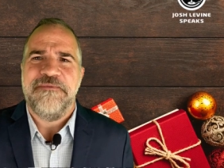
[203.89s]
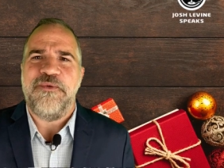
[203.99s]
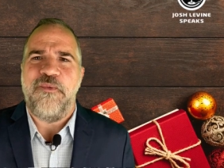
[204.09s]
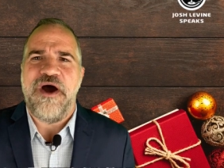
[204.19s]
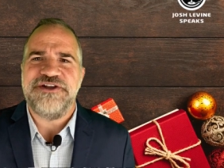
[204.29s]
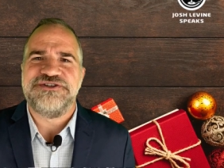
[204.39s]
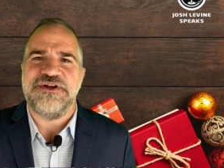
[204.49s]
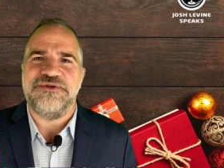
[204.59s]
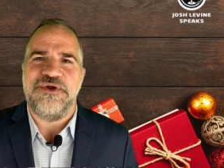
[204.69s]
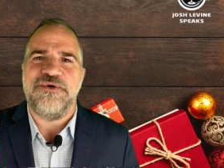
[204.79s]
but watch
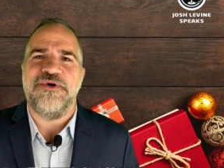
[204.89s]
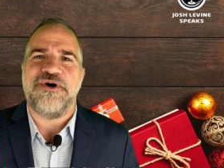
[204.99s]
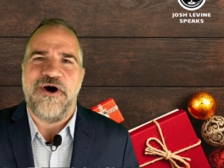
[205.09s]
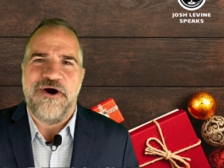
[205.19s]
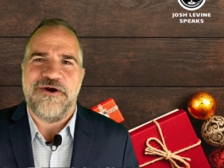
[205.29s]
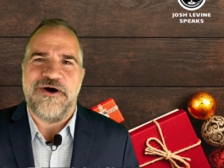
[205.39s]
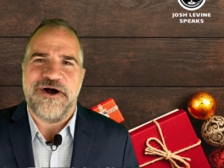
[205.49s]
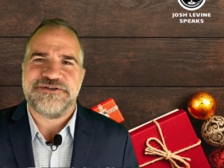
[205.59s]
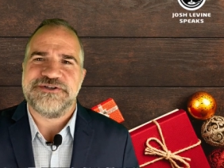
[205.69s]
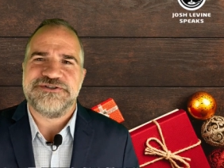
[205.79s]
the local car
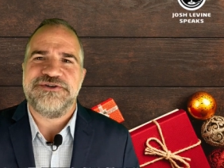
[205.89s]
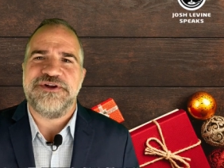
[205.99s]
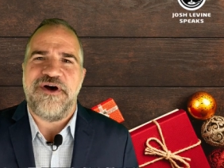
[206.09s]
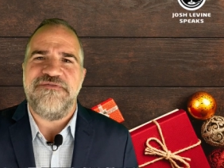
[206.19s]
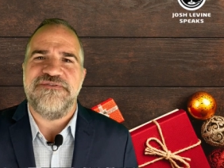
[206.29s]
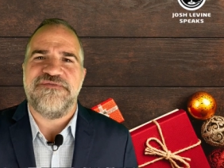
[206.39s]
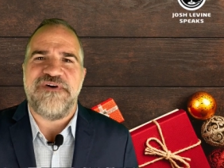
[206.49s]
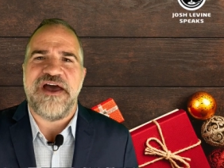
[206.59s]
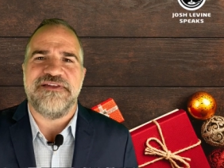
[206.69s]
auctions. You can often find